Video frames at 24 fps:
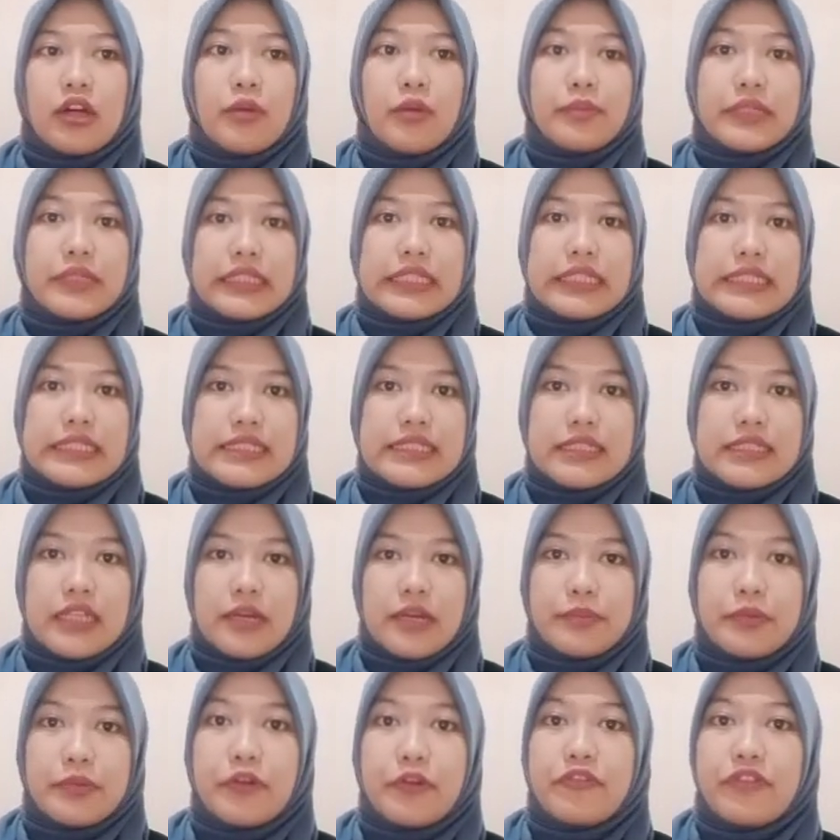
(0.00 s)
companies
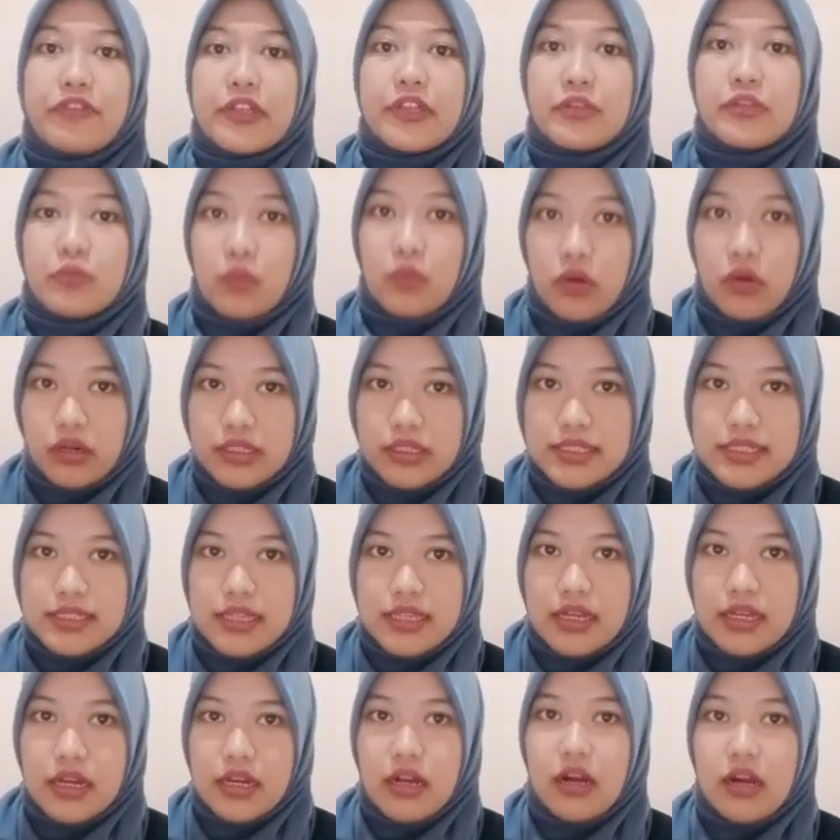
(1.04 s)
that provide work,
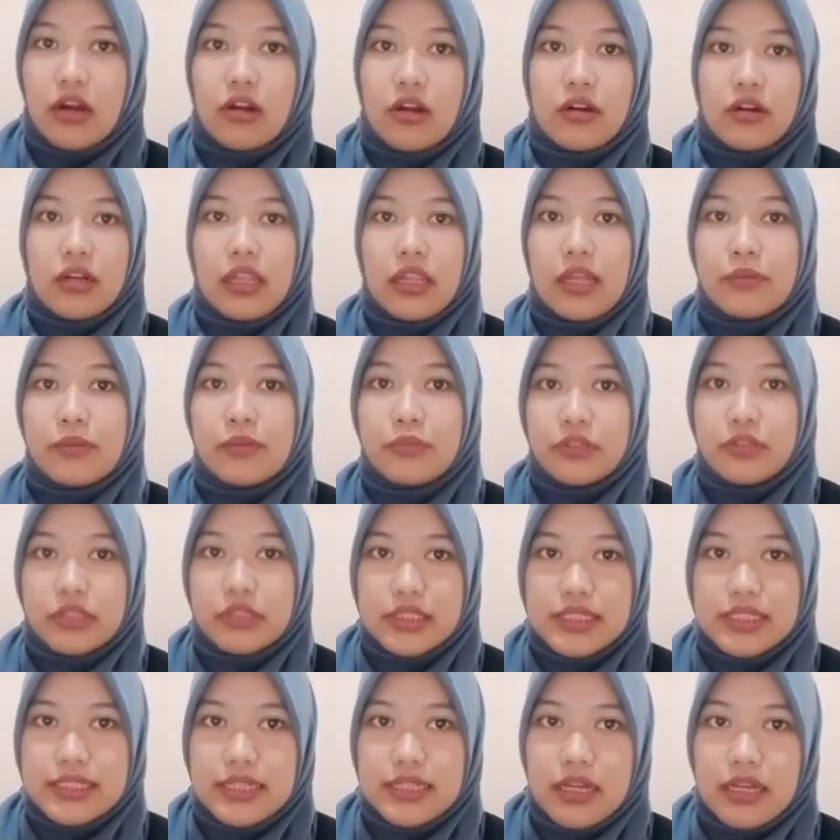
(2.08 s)
or
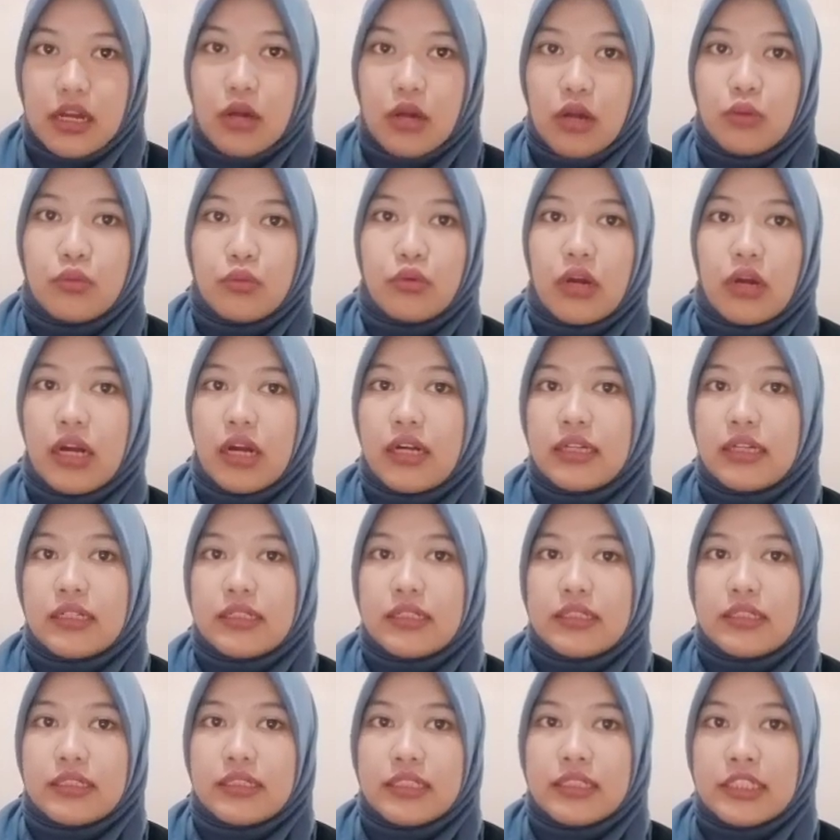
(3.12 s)
laborers who are
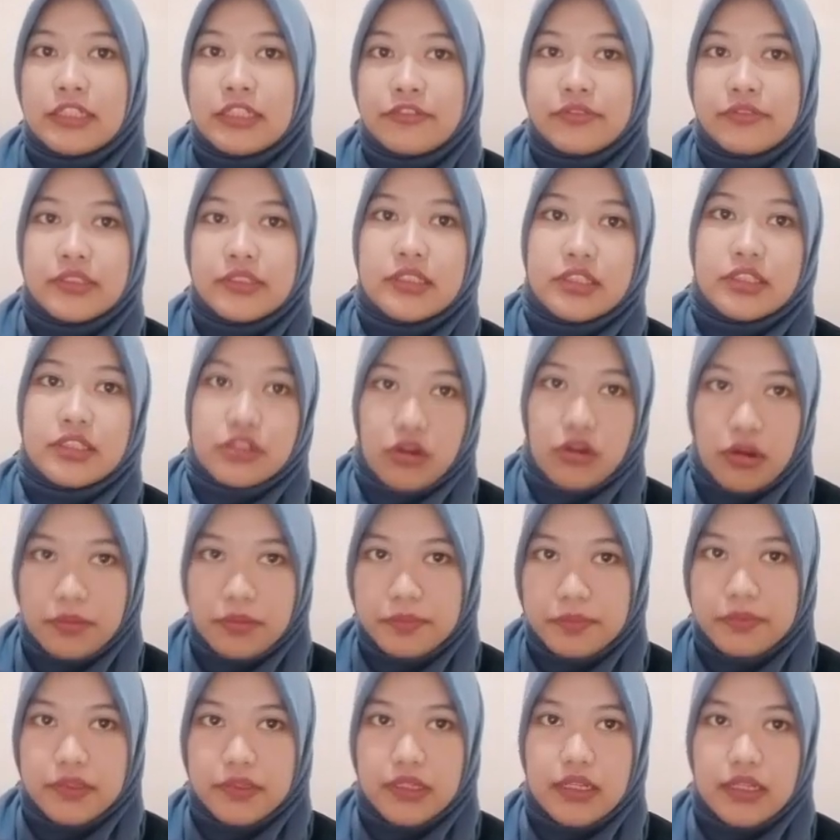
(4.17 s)
given job
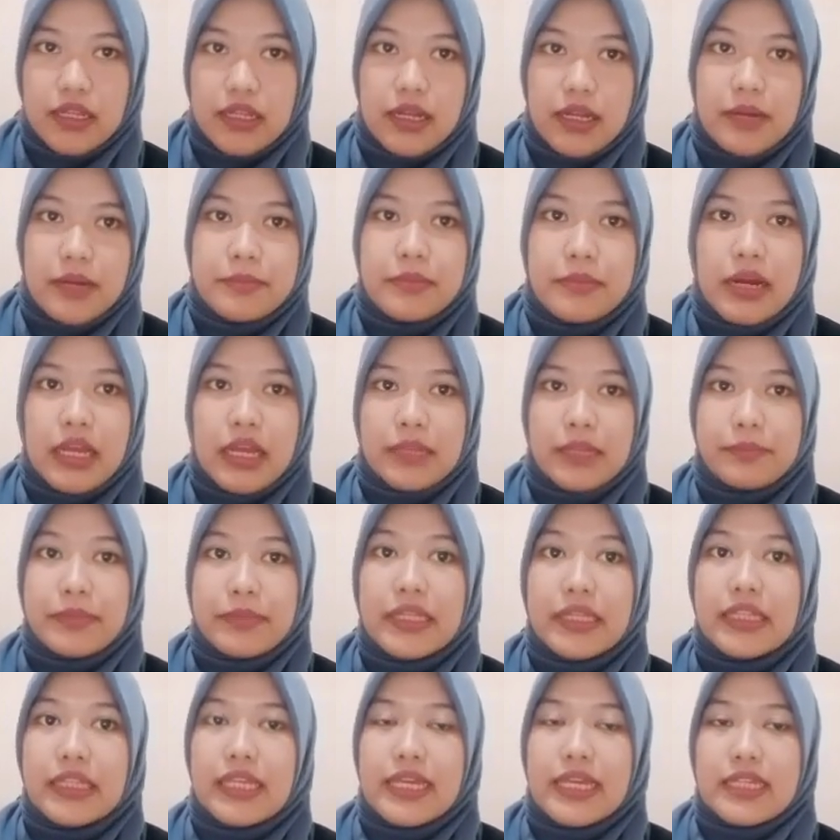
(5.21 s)
by
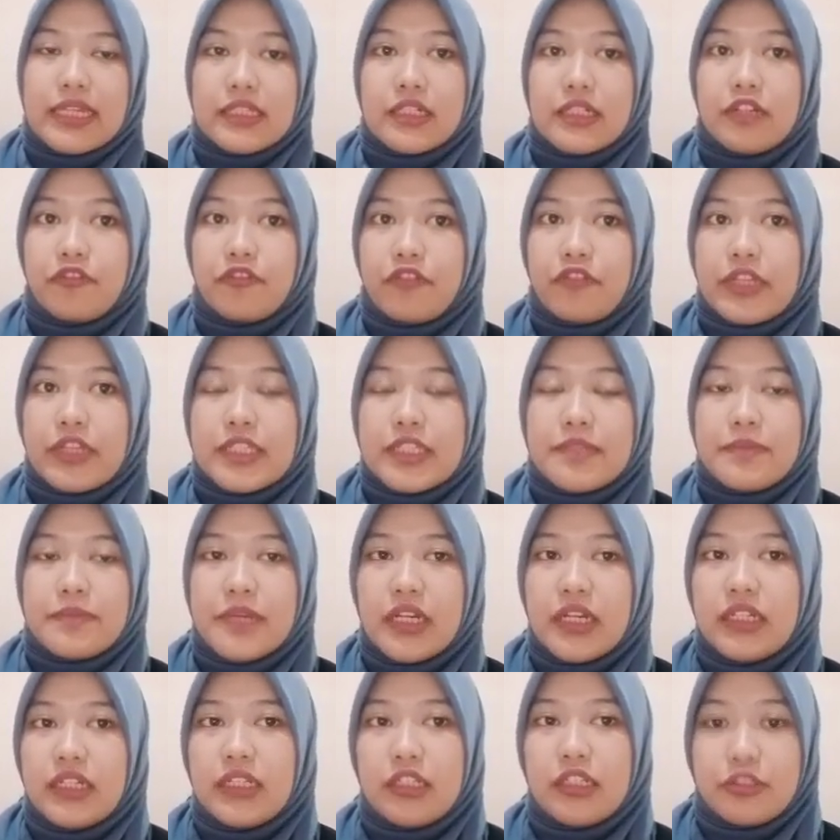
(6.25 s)
PT Asian West
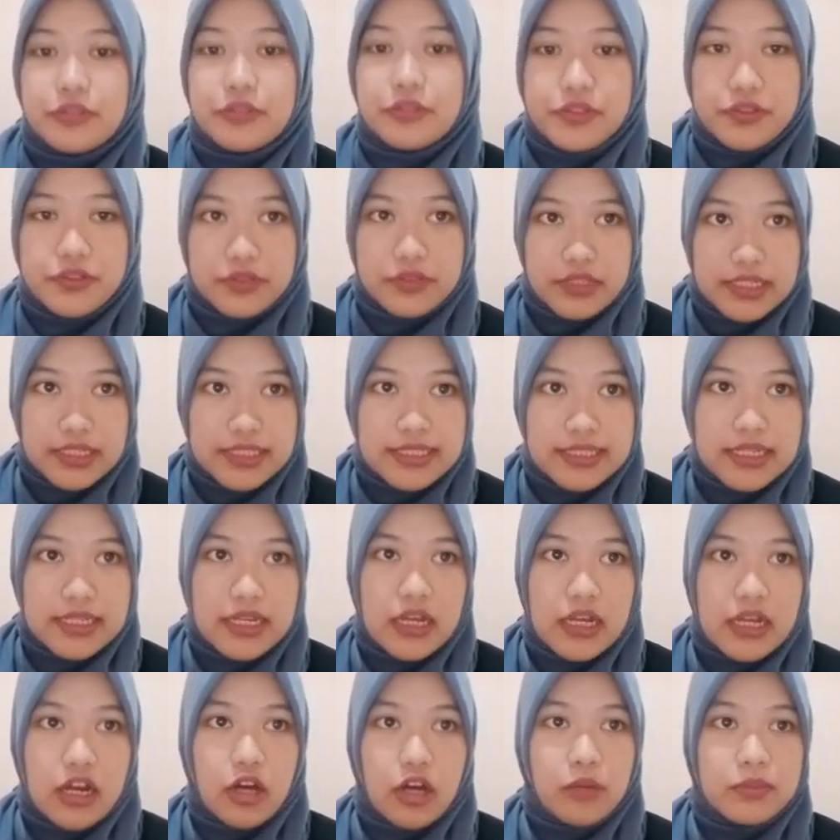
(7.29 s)
Marine Industries.
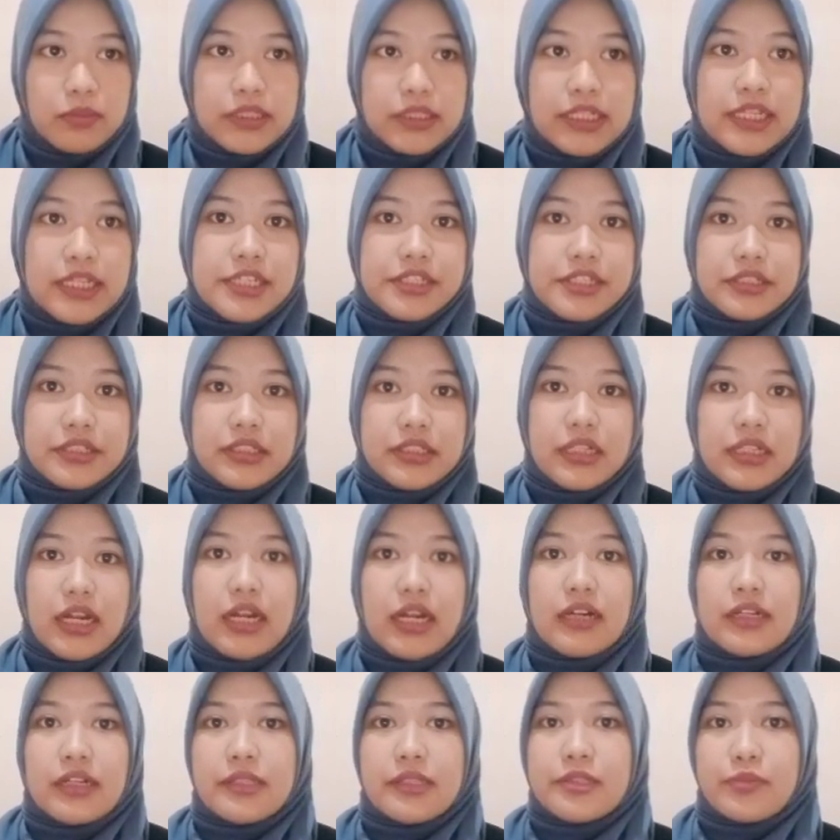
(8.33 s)
Obligations
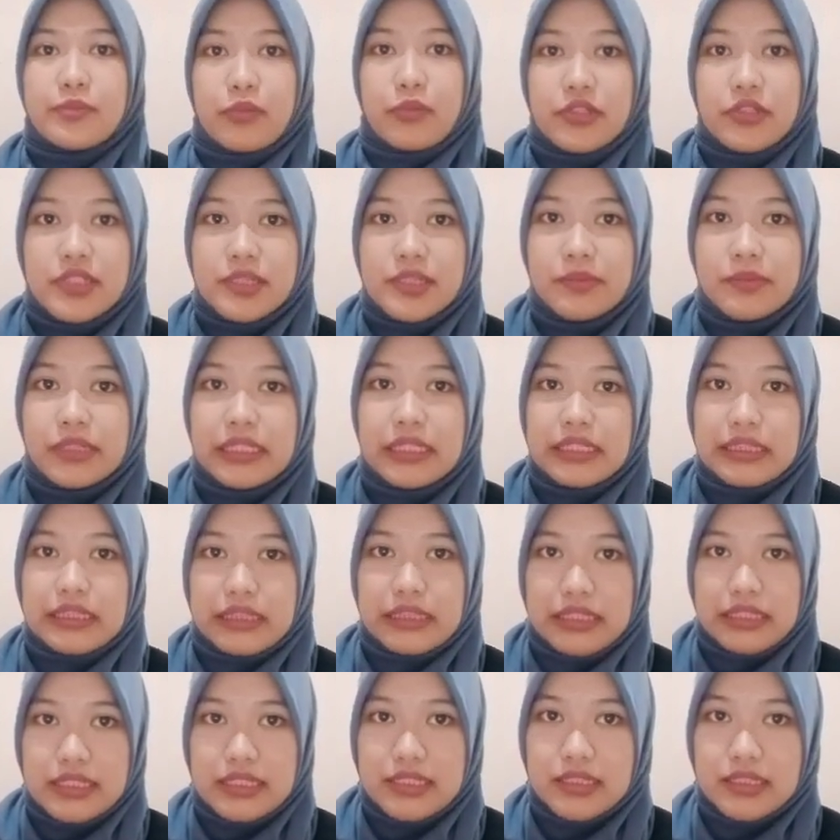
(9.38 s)
are
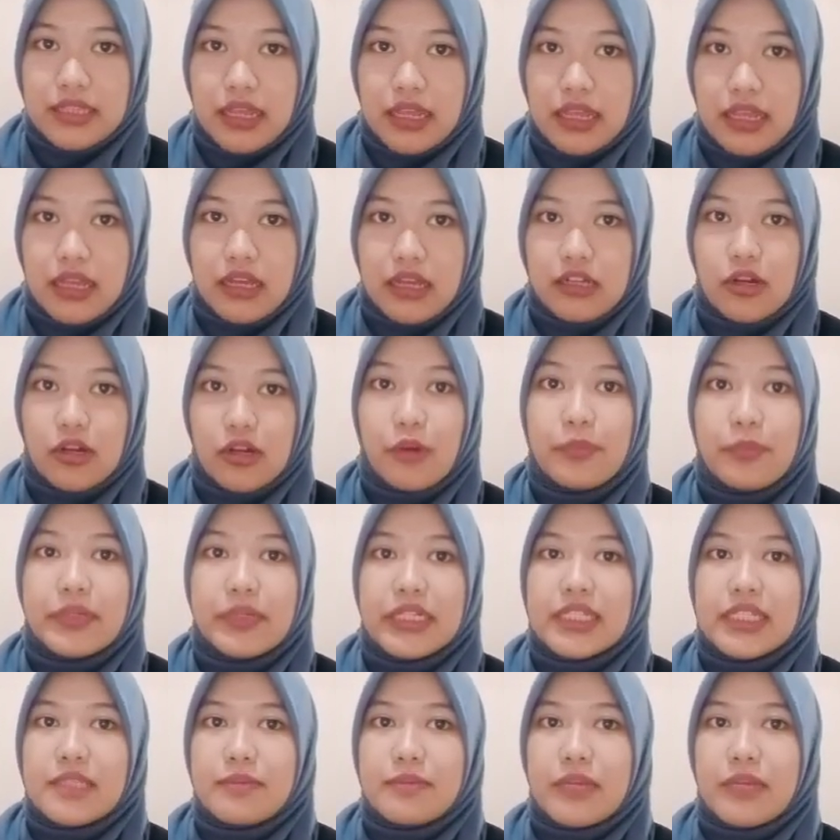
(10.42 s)
responsibilities that
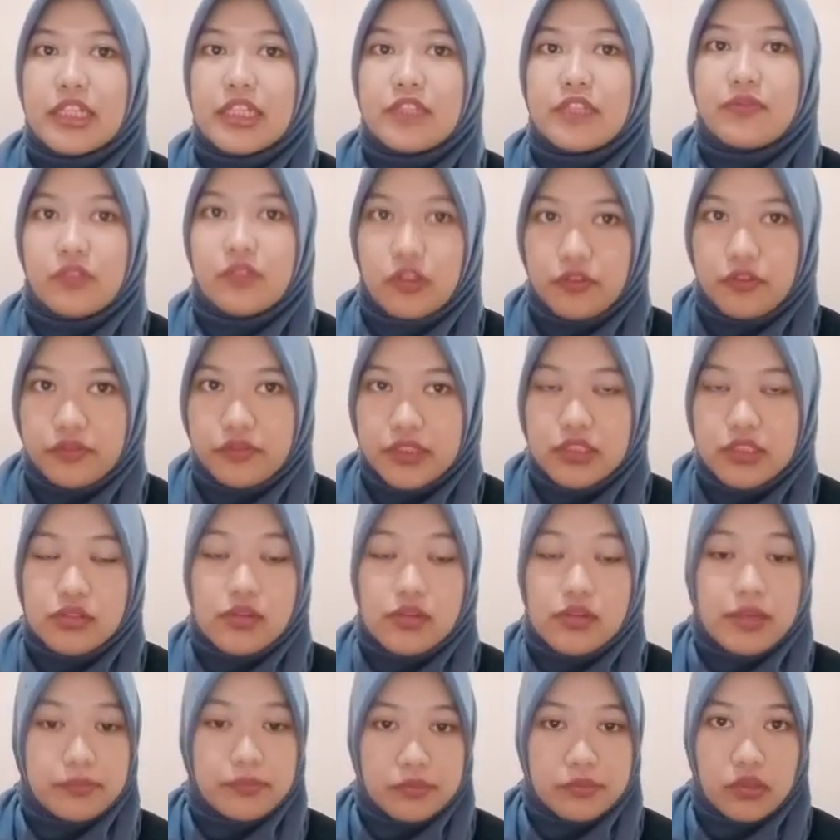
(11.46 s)
companies must fulfill to
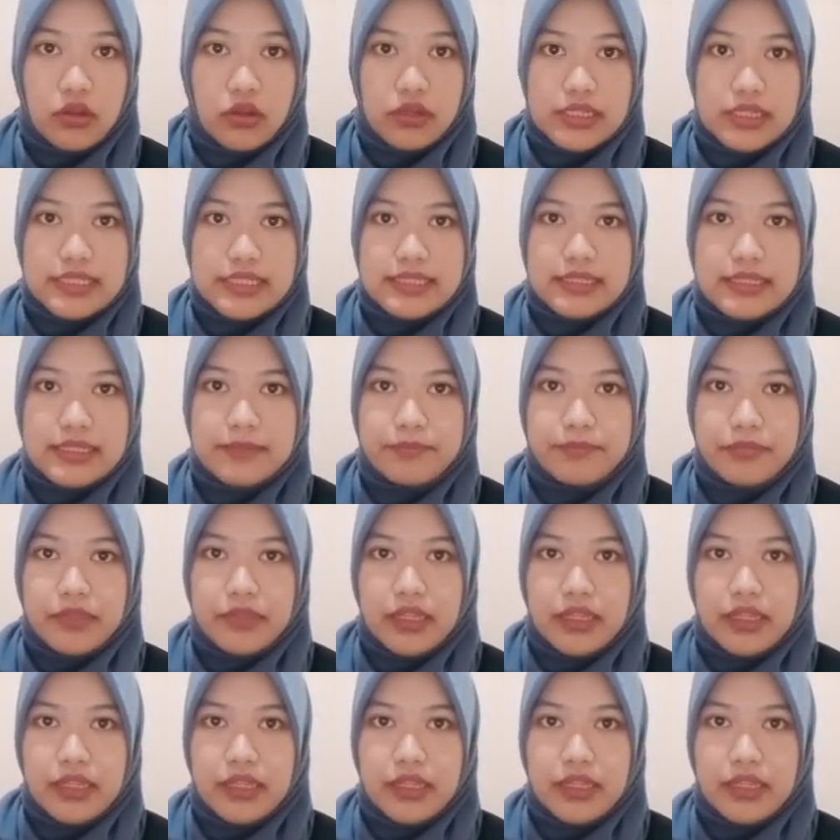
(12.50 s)
employees.